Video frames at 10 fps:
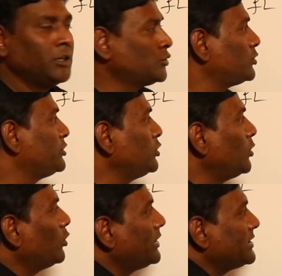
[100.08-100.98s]
So, zero
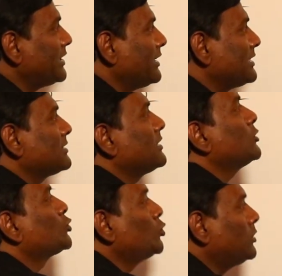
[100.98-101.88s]
voltage regulation
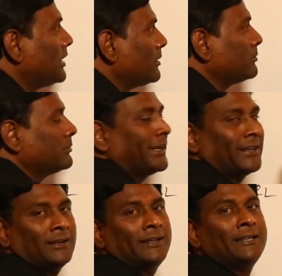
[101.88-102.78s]
should come
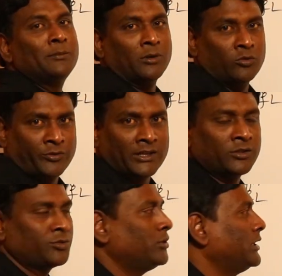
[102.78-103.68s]
at leading power
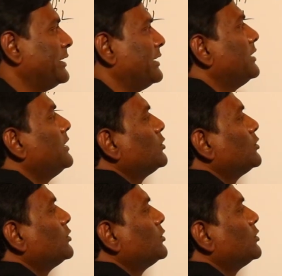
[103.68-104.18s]
factors only.